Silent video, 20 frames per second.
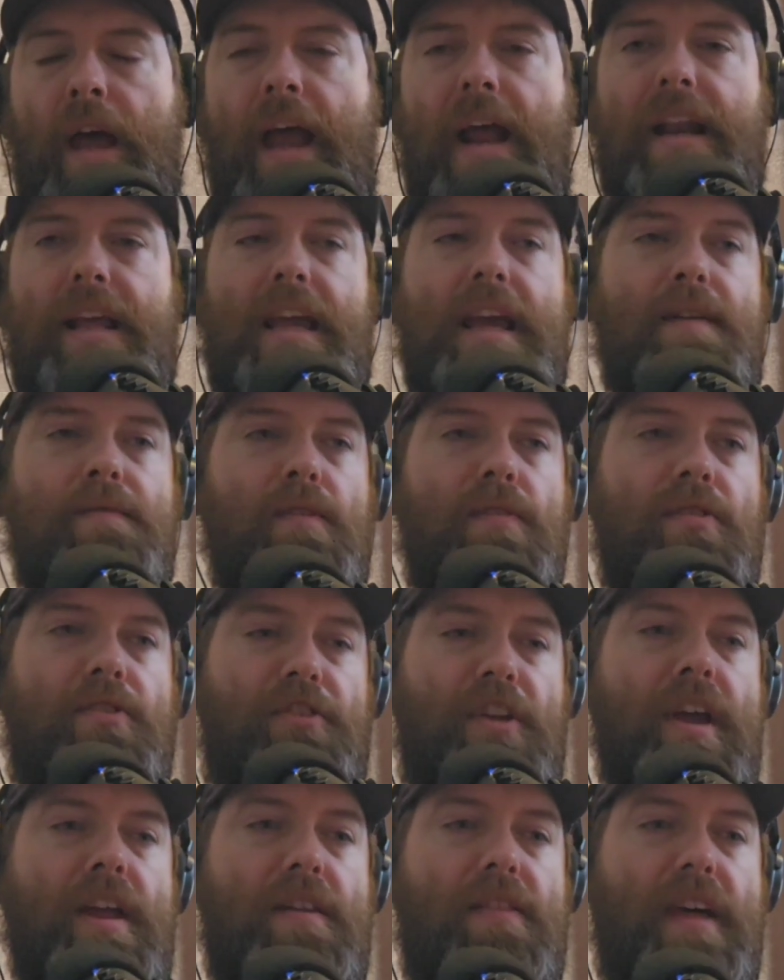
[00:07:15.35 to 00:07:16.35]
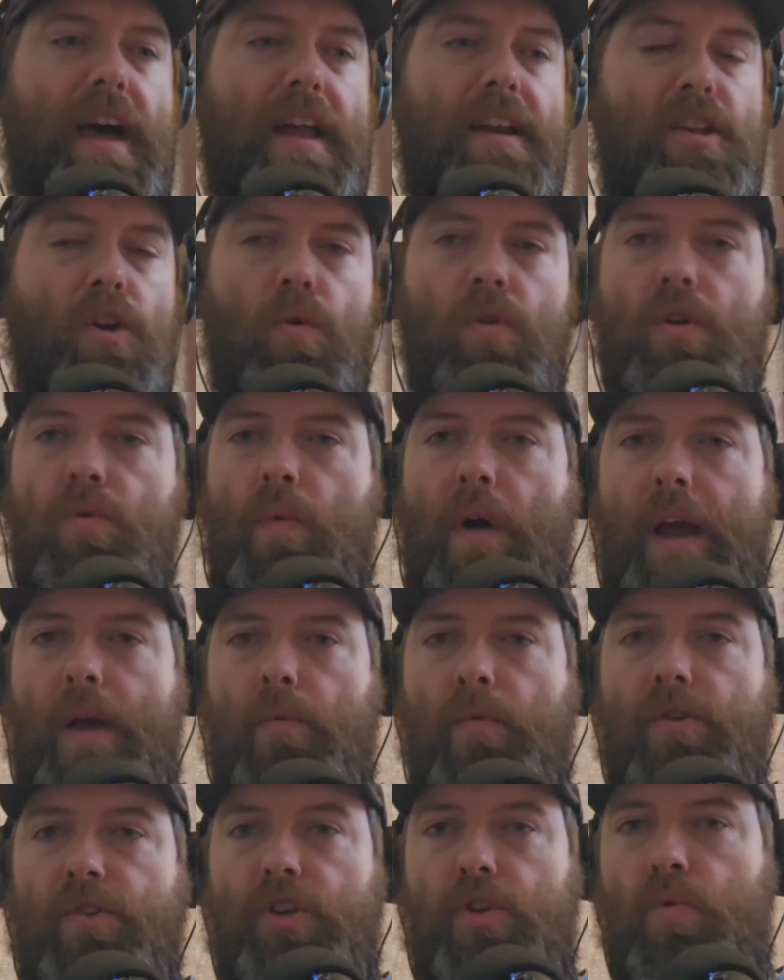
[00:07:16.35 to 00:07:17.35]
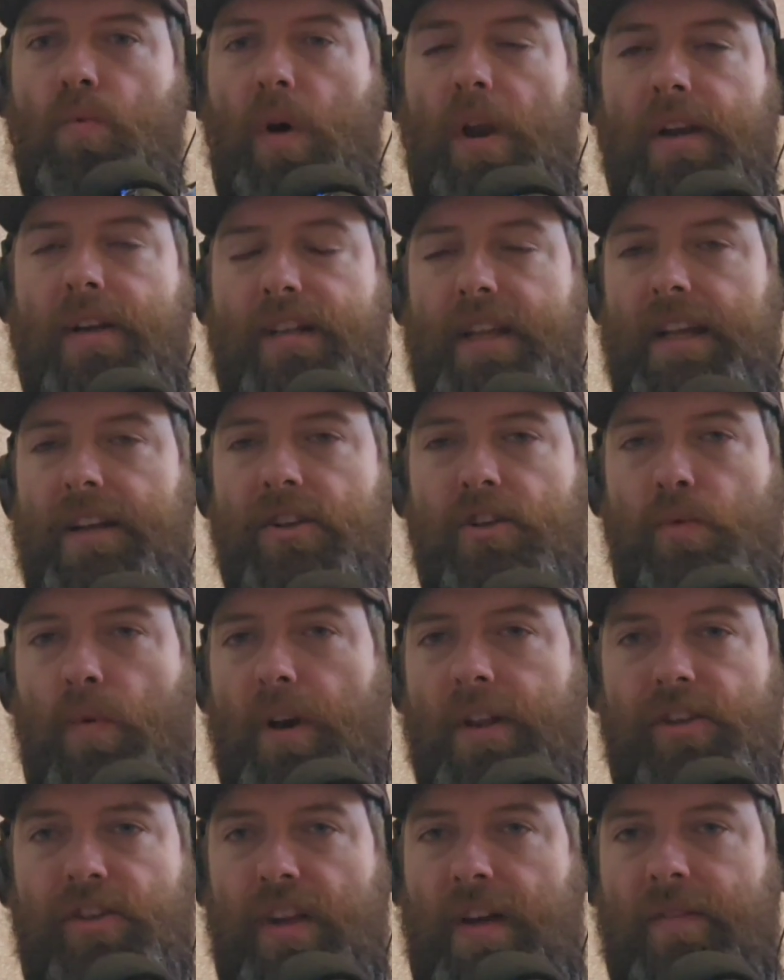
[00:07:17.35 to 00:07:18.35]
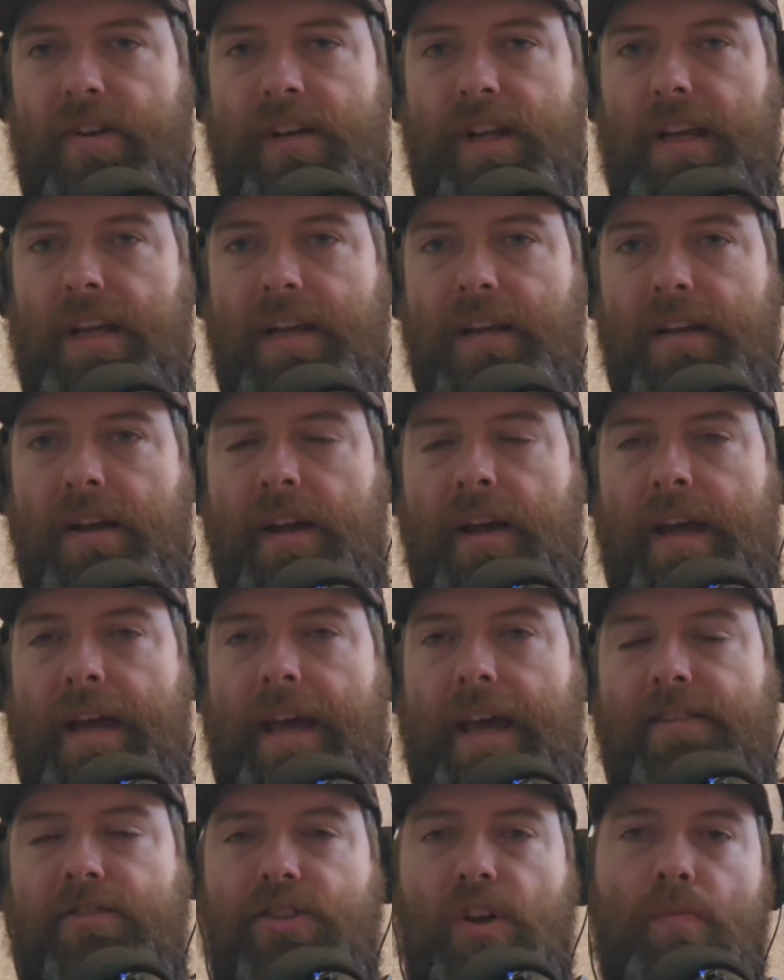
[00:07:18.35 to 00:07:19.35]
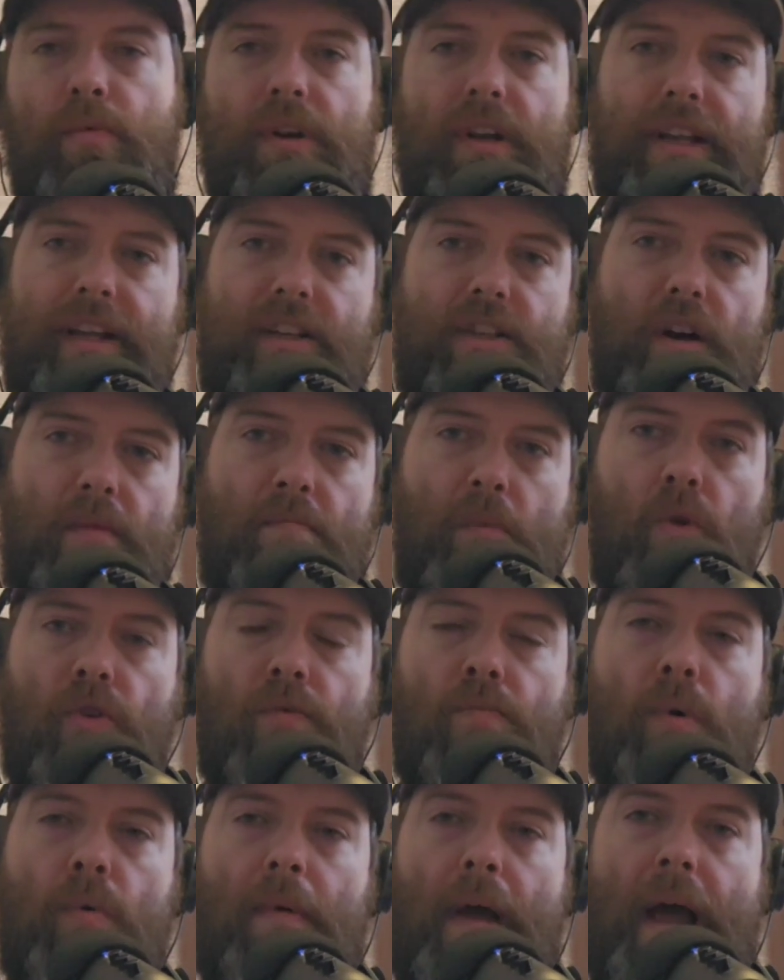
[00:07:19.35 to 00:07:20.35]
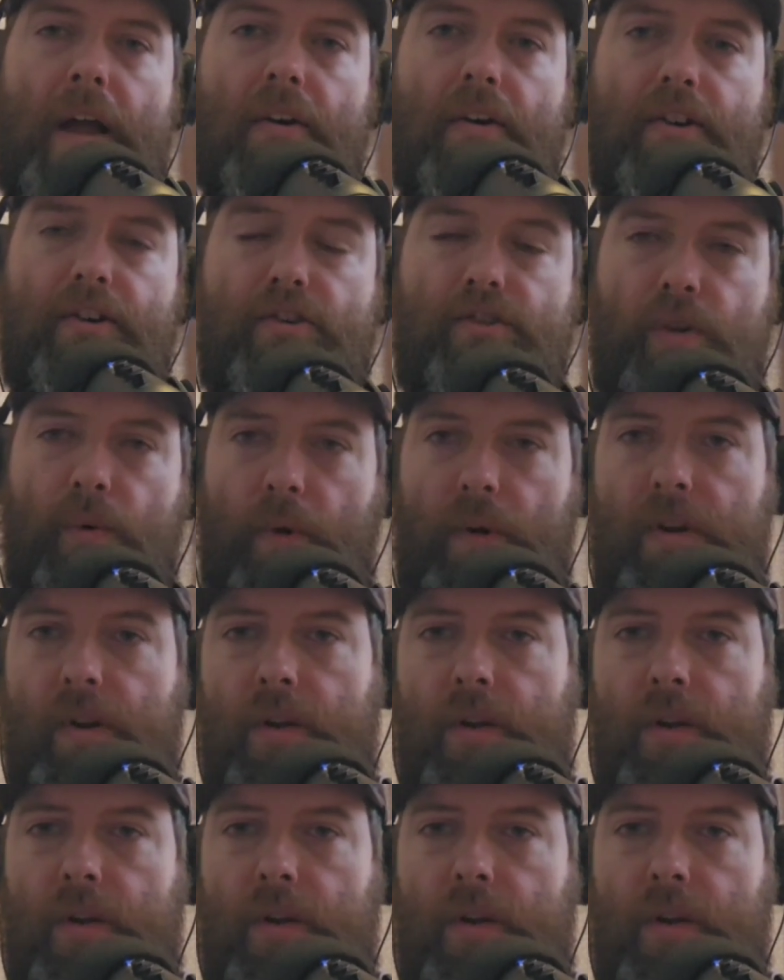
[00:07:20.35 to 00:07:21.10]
And he even said that the only way it would do what it did in 2017 if someone linked up multiple batteries to it.